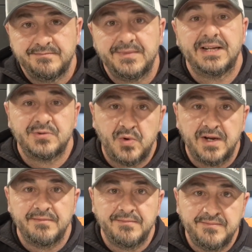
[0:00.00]
That's
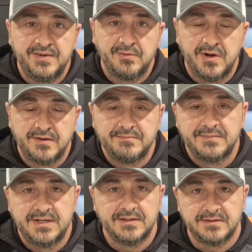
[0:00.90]
why V-Rod,
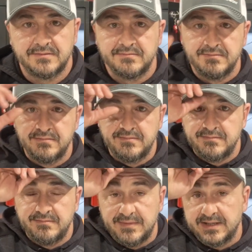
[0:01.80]
because
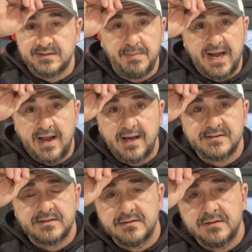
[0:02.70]
it's
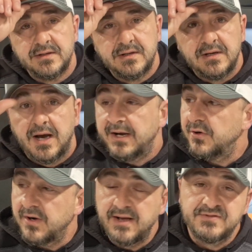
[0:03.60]
badass.
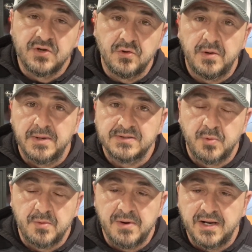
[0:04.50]
I've sold all my
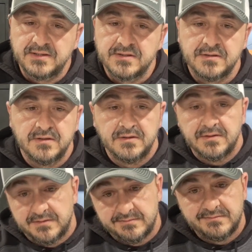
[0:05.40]
sport bikes.
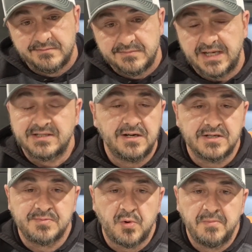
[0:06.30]
That's not
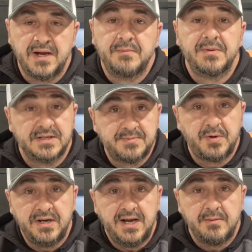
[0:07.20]
a sport bike, but it's
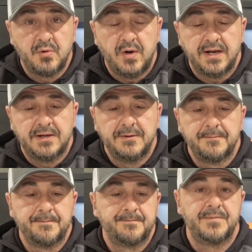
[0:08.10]
pretty damn quick.
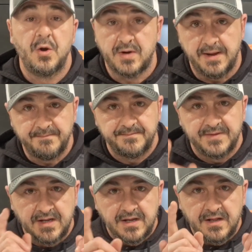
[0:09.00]
Okay,
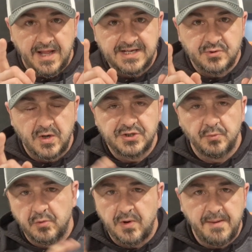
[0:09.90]
last
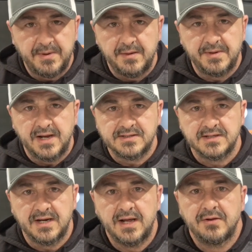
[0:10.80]
question, we'll wrap it up, guys,
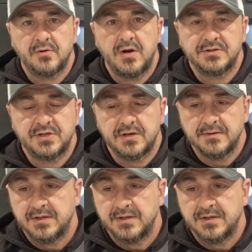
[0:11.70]
and get out of the garage here.